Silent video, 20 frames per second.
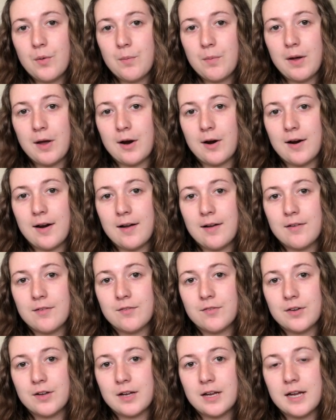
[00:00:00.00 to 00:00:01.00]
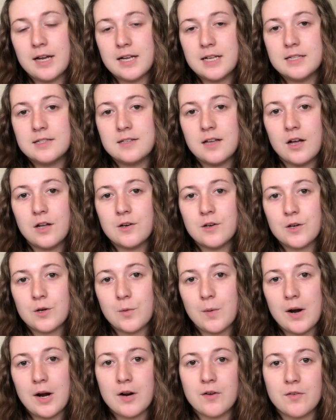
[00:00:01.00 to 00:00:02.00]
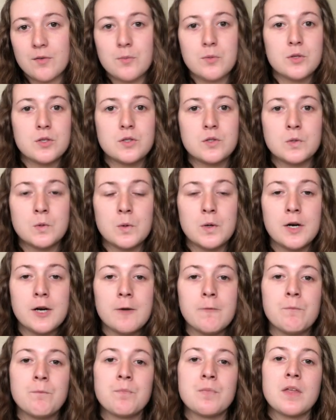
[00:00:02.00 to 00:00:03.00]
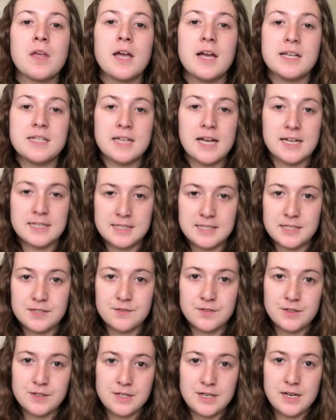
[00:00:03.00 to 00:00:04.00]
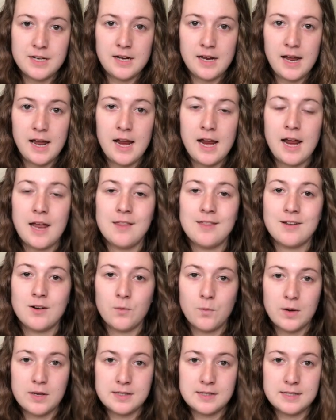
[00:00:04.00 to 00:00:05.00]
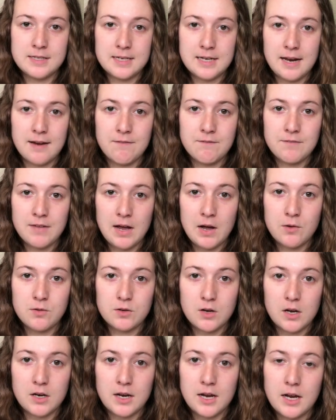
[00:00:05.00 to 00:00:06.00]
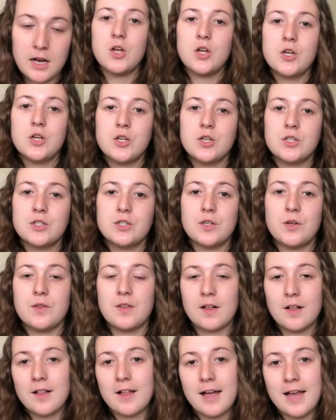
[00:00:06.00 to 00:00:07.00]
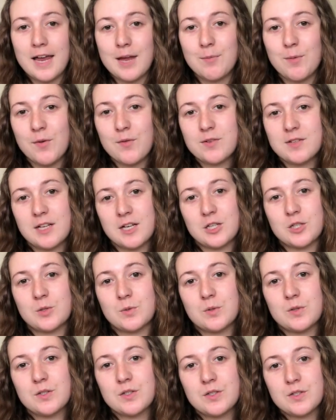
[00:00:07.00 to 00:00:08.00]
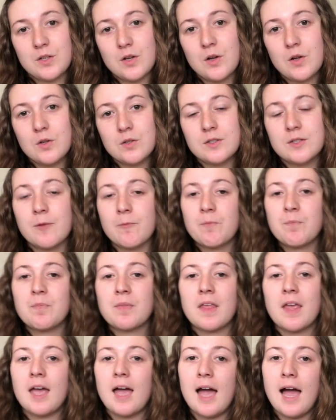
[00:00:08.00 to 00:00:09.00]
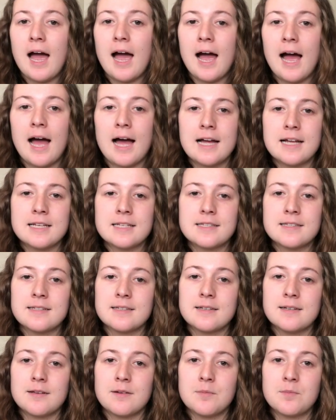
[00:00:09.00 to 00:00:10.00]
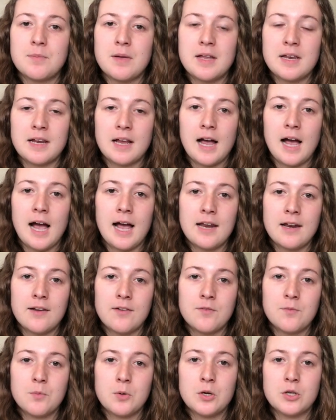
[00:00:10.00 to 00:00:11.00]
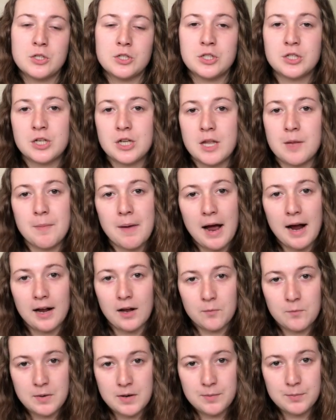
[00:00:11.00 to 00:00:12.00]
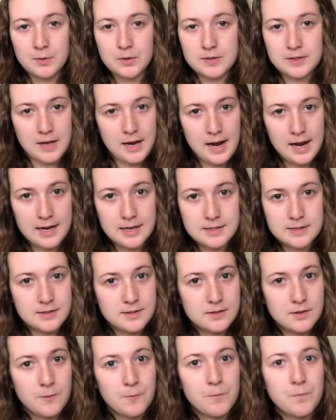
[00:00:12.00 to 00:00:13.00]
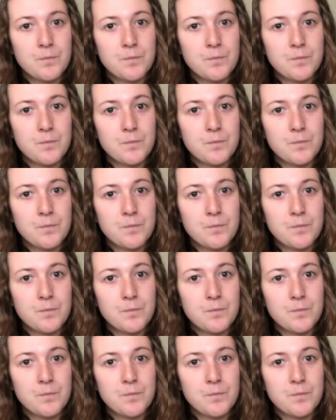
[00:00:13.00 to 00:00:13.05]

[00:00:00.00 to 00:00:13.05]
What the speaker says: pair of kids' underwear from the store and tested it for DNA, and there was DNA found on it. So the claim of sexual assault has been kind of pushed to the back of people's heads.